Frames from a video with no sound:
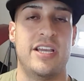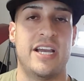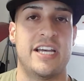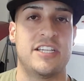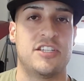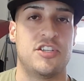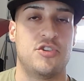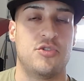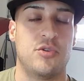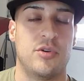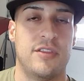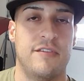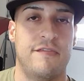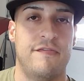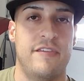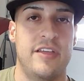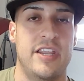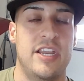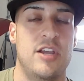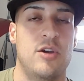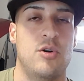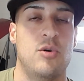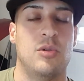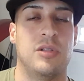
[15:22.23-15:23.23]
you guys enjoyed the
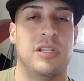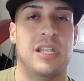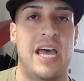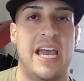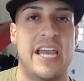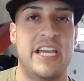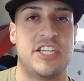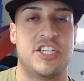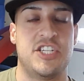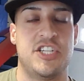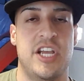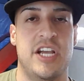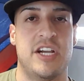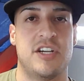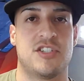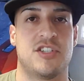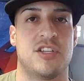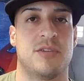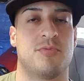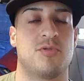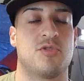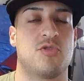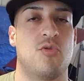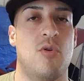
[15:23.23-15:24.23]
video. Like, share,
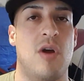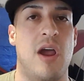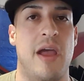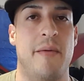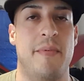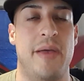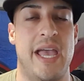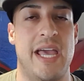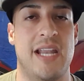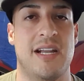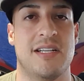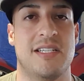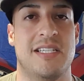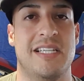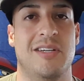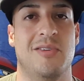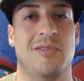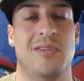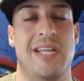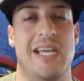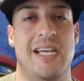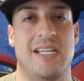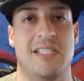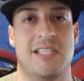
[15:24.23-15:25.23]
subscribe, and
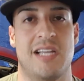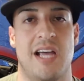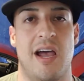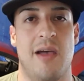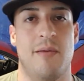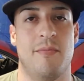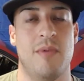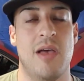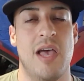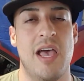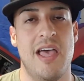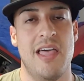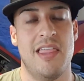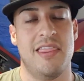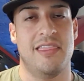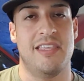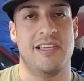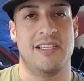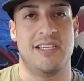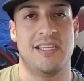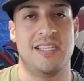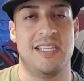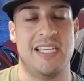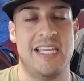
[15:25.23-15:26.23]
until next time,
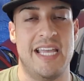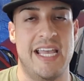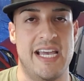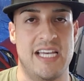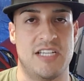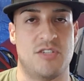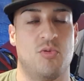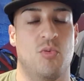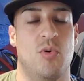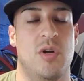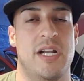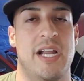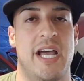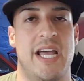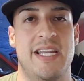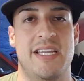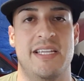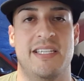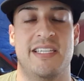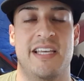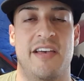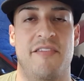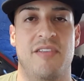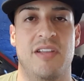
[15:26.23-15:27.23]
this is the
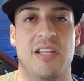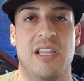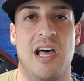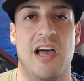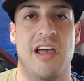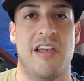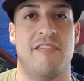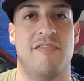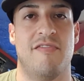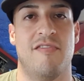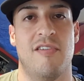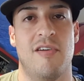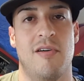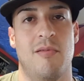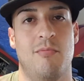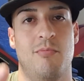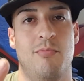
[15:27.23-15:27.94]
S197 Life.